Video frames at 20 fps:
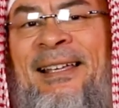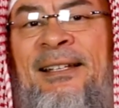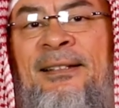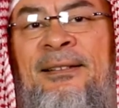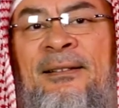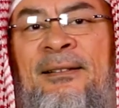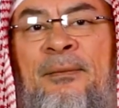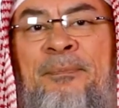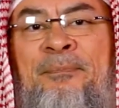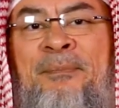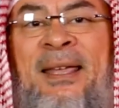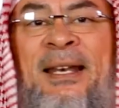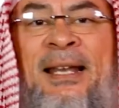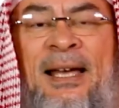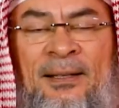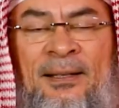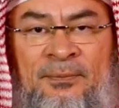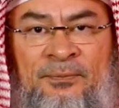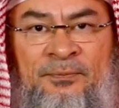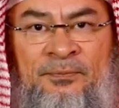in
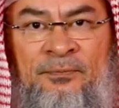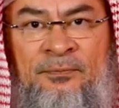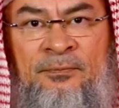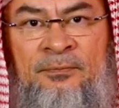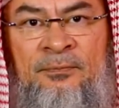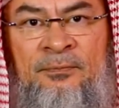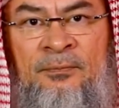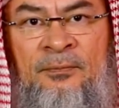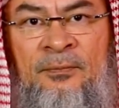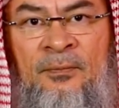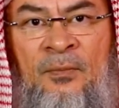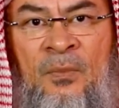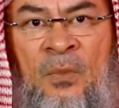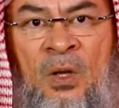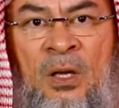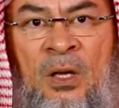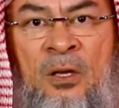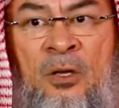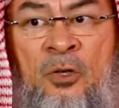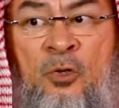Mina.
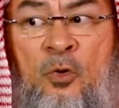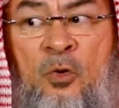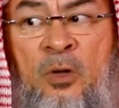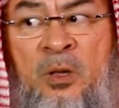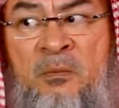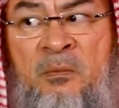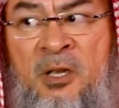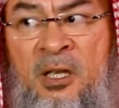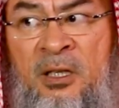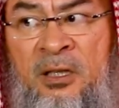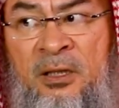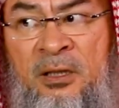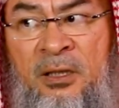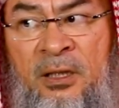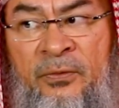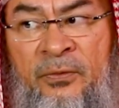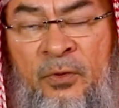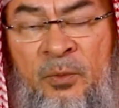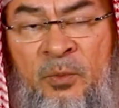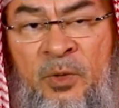So
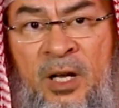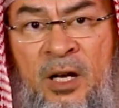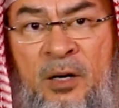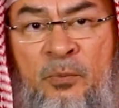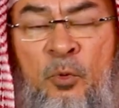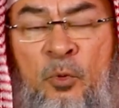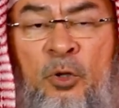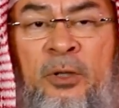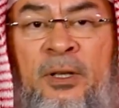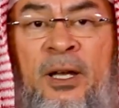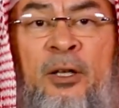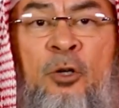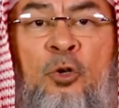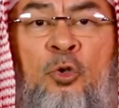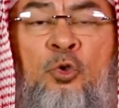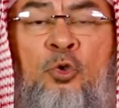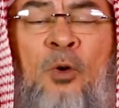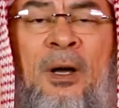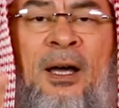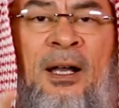immediately from the airport, I
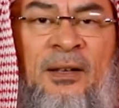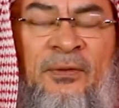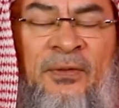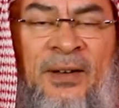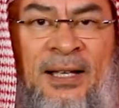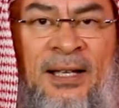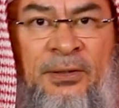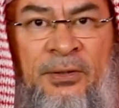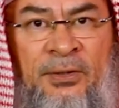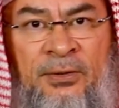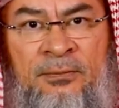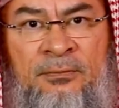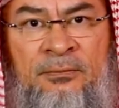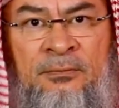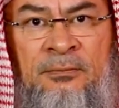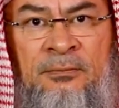go to Arafat,